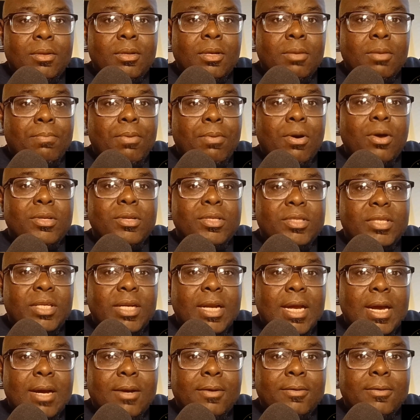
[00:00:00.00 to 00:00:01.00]
the policy
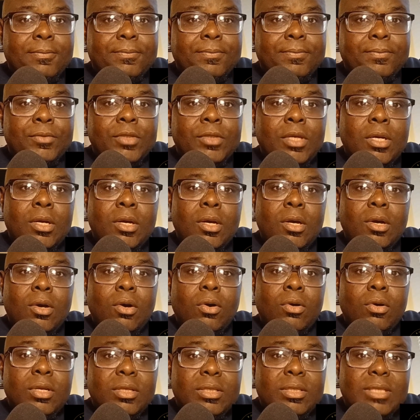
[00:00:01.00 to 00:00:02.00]
now.
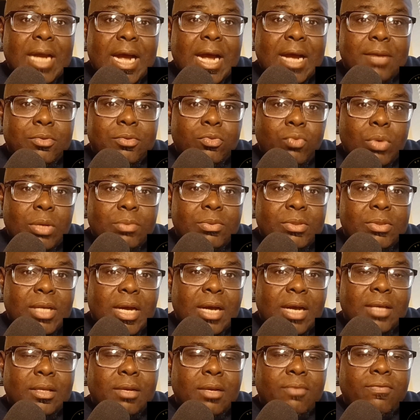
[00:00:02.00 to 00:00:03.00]
On the Times
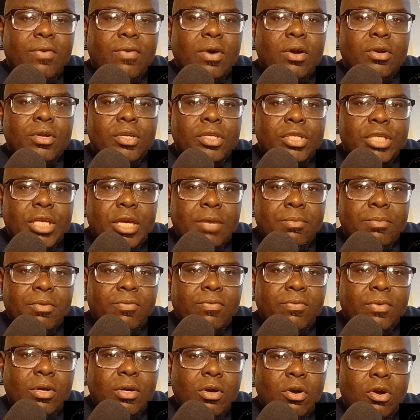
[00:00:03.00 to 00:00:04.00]
website, I found a gem
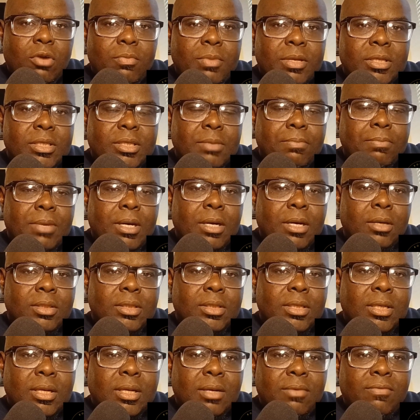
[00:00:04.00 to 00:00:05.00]
of a comment
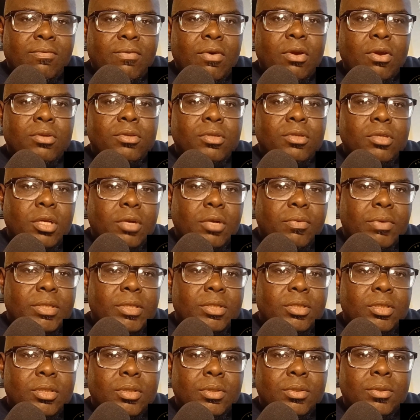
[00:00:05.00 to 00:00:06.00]
about
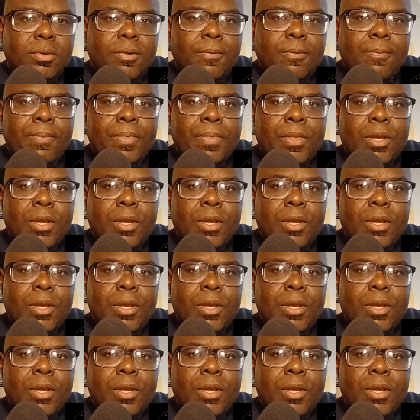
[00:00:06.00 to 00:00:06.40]
volunteering to